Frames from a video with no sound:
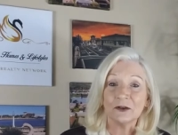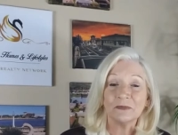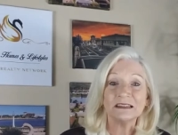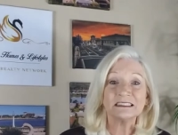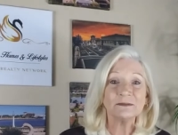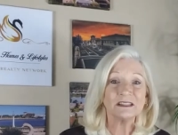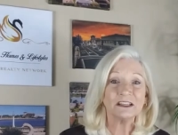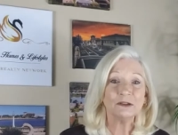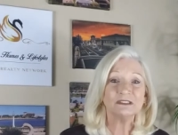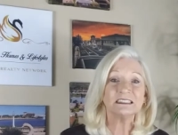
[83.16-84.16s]
But it seems
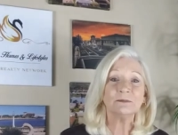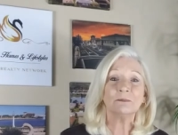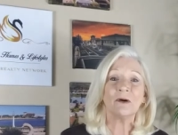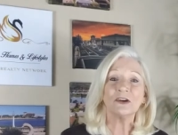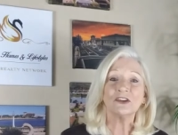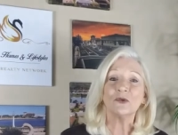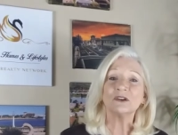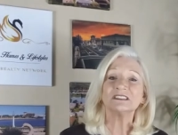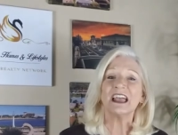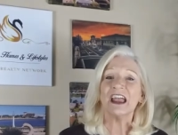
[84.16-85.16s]
like you see barn
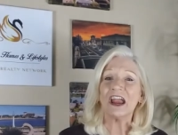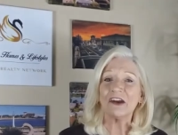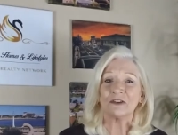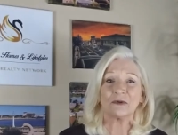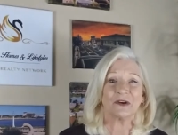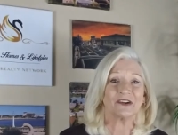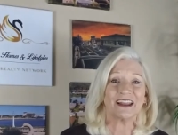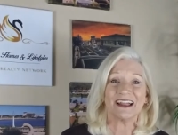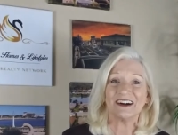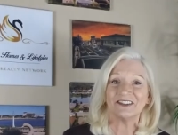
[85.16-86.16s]
doors everywhere
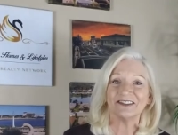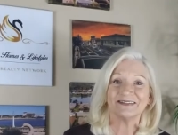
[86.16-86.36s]
now.